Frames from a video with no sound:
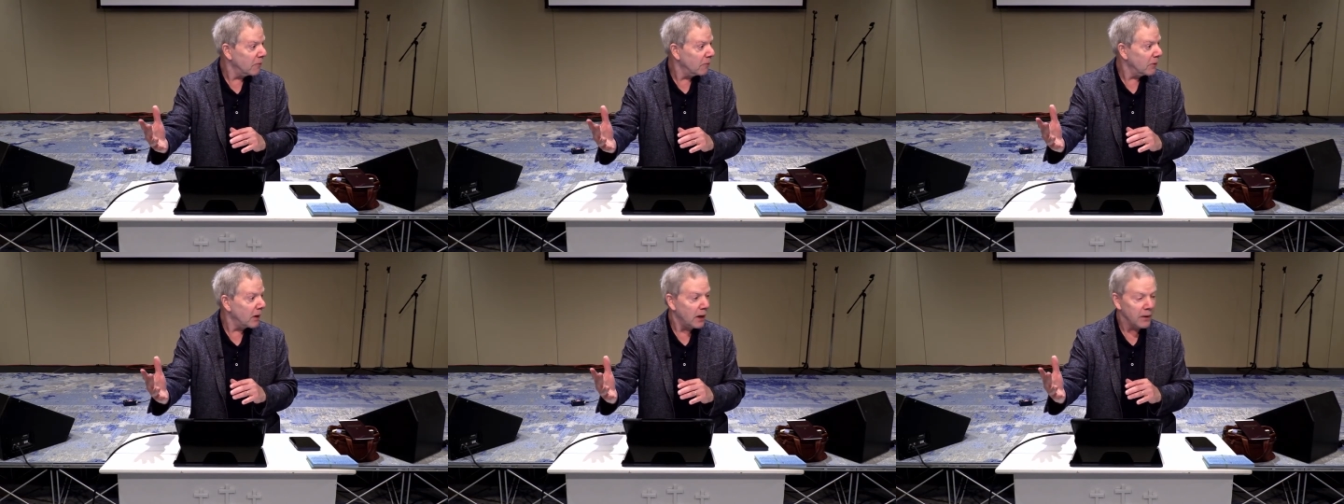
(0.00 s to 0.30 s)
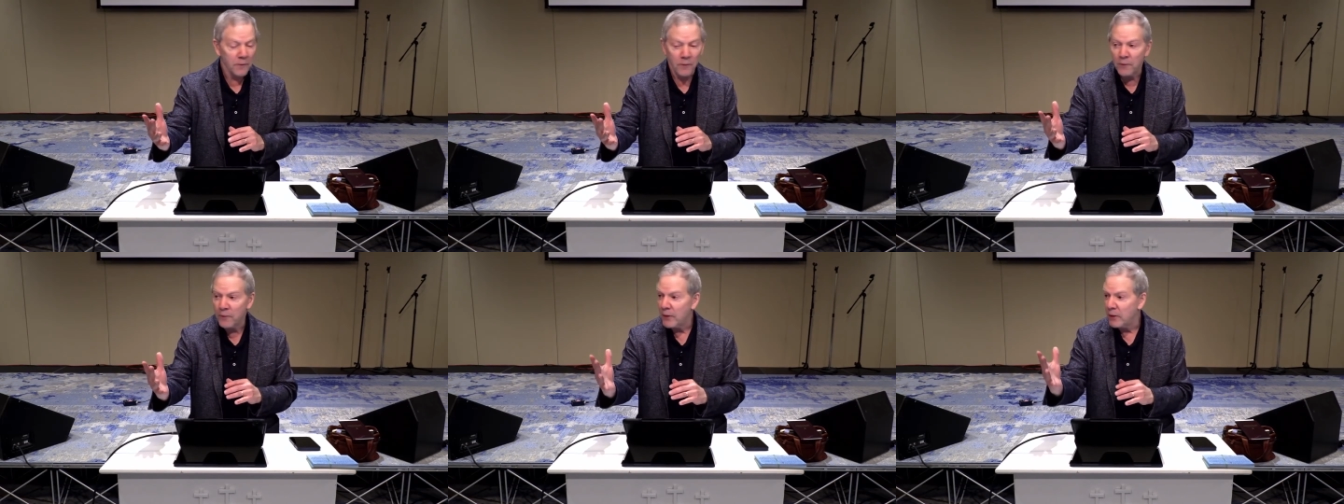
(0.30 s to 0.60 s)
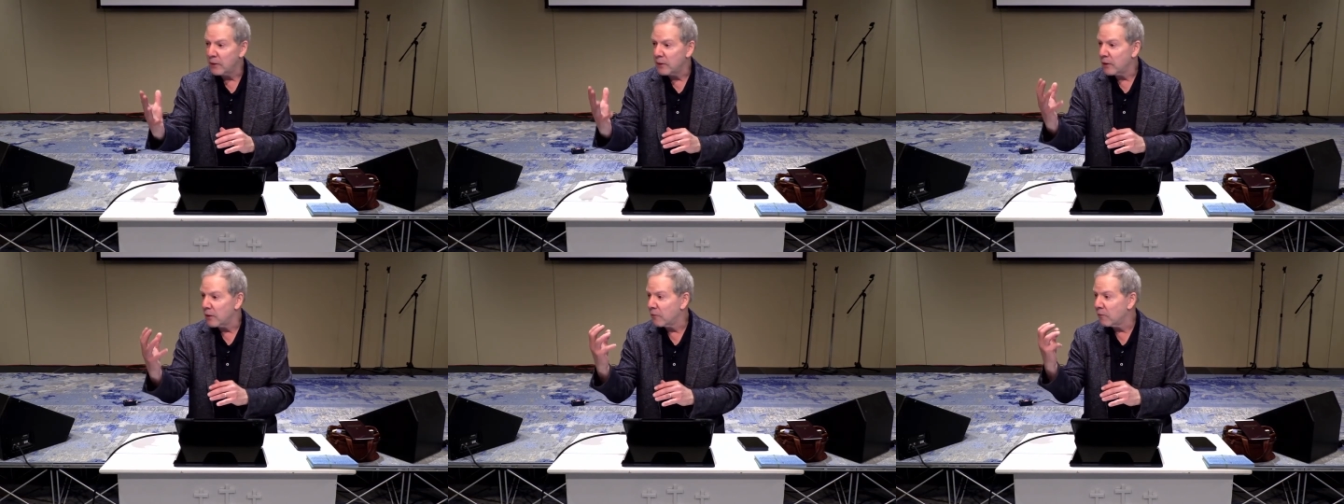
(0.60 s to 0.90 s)
rather
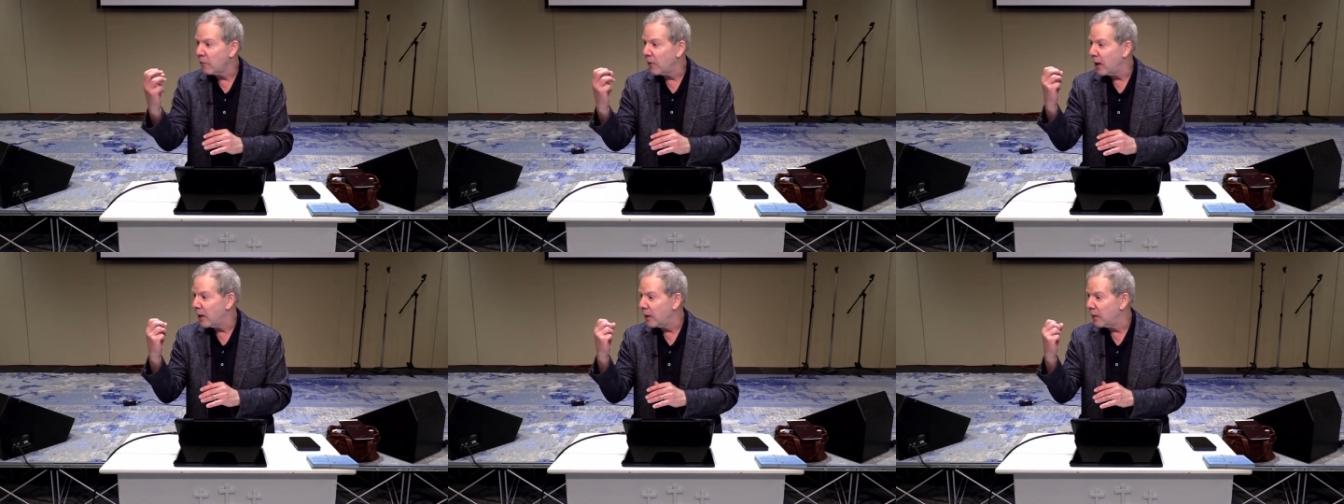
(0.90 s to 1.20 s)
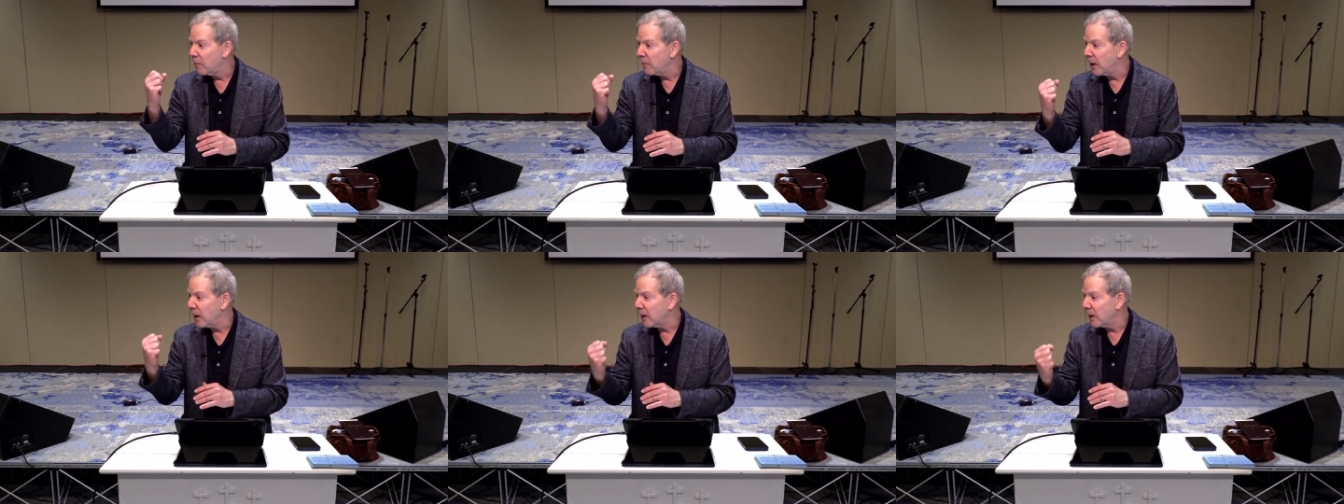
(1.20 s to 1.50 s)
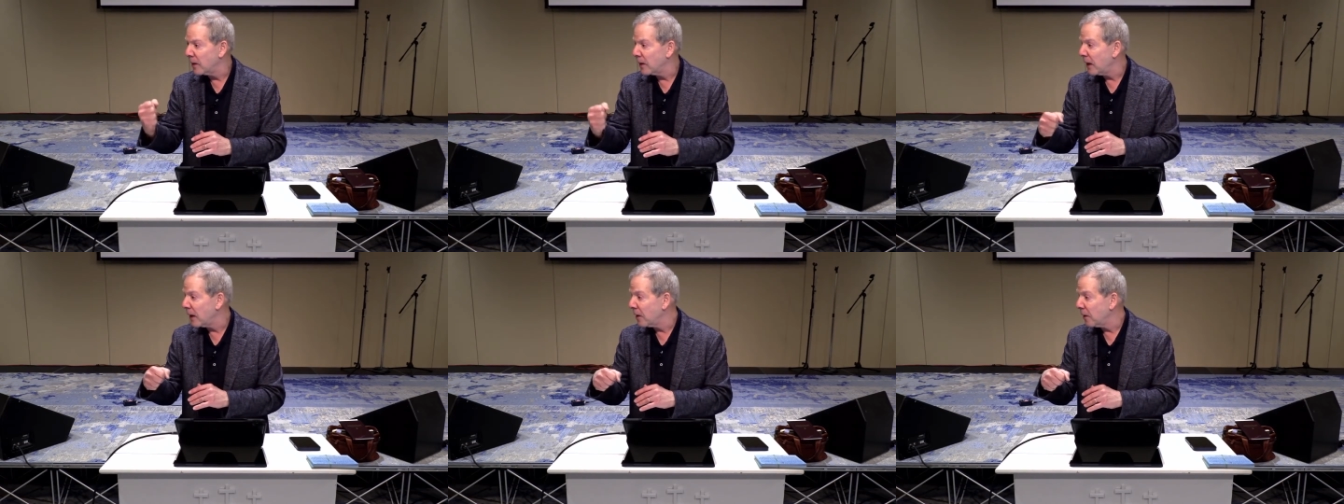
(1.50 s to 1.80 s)
than just try to make a
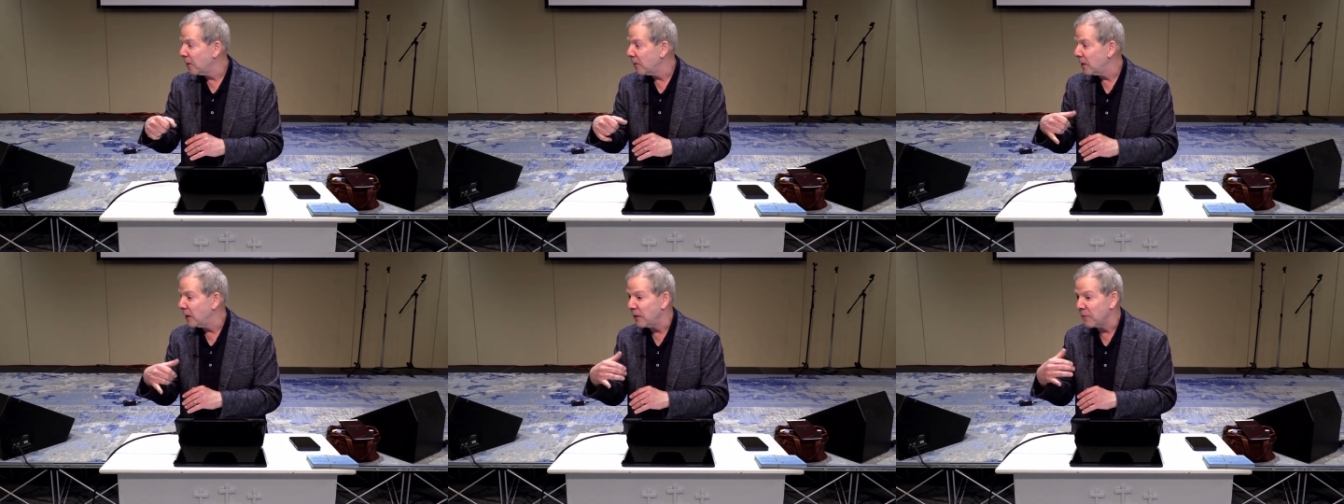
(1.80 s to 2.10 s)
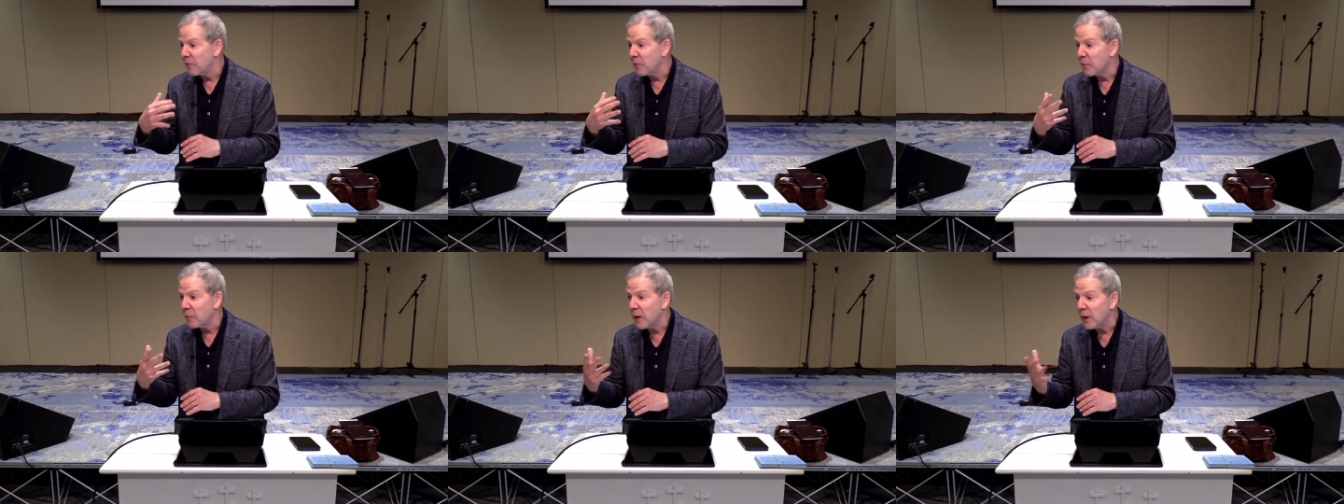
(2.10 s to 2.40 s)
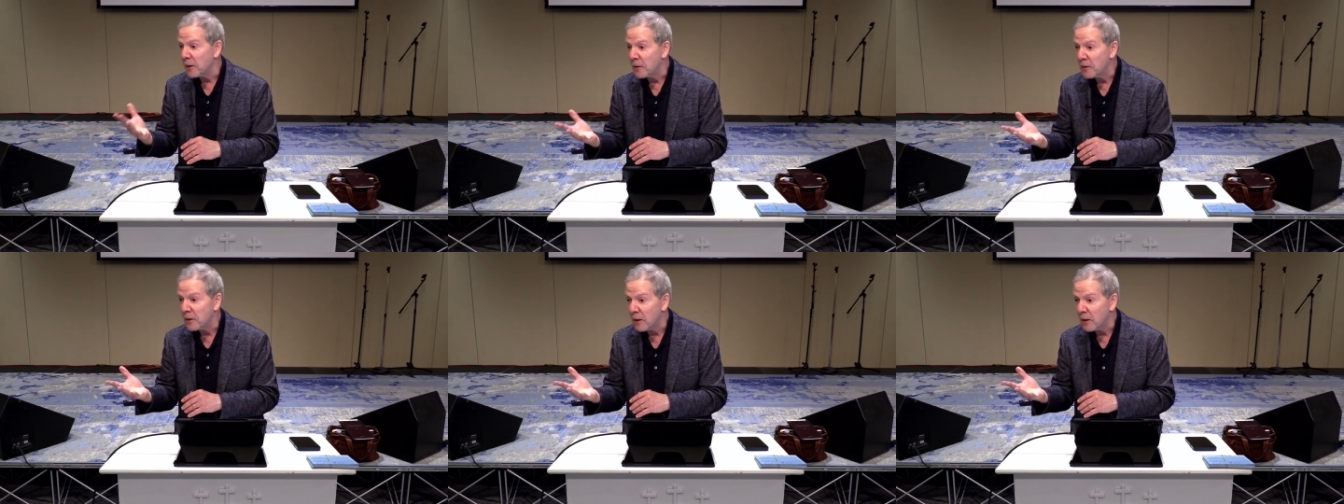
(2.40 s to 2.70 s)
legacy for
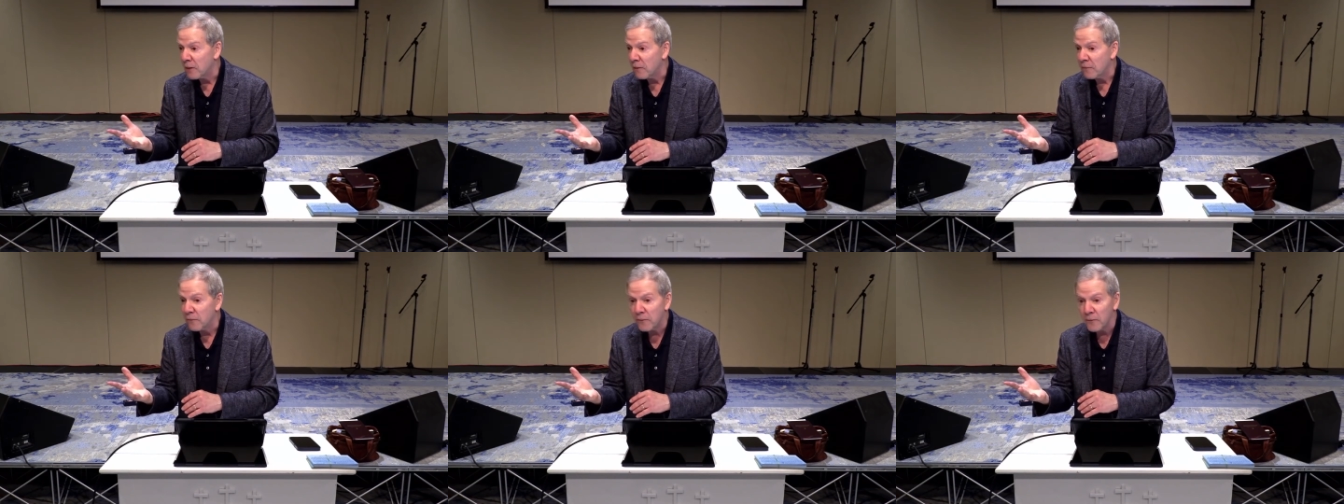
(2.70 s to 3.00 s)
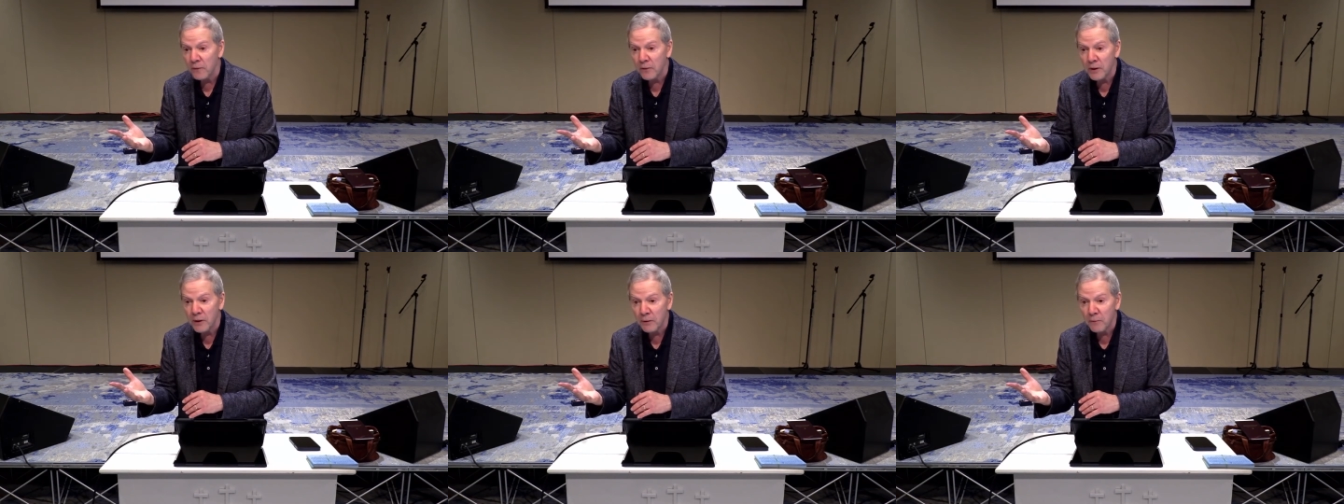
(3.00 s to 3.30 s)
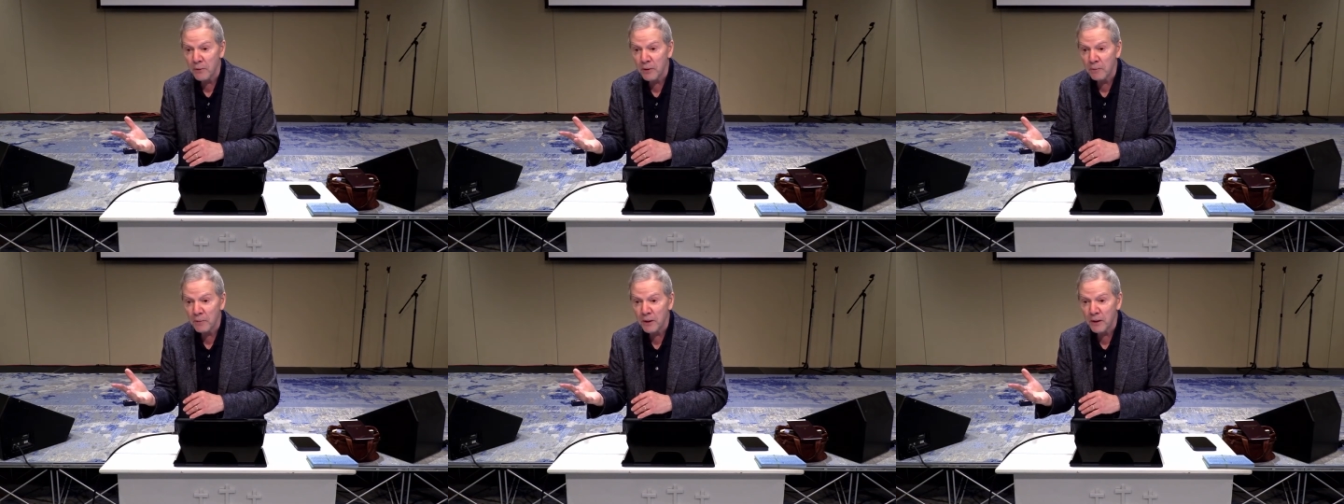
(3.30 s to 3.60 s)
myself. You see
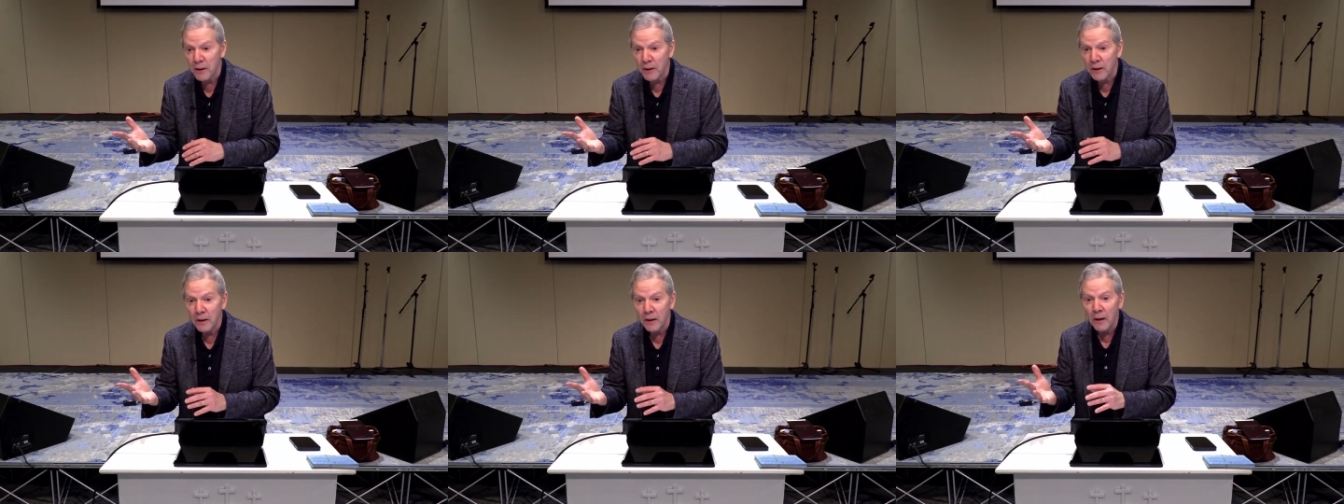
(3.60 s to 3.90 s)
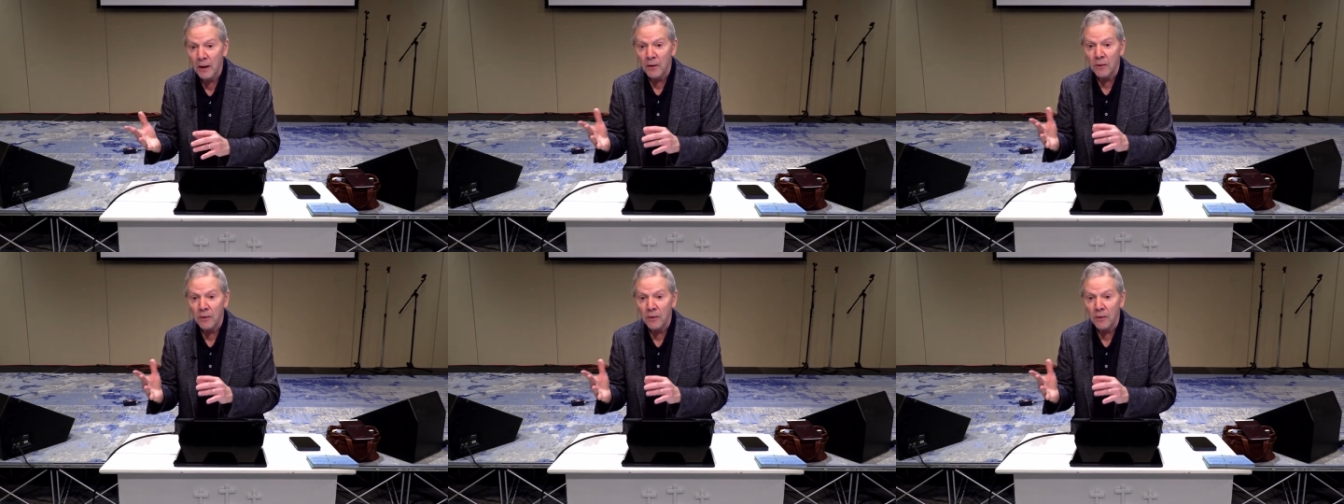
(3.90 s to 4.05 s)
what I'm saying?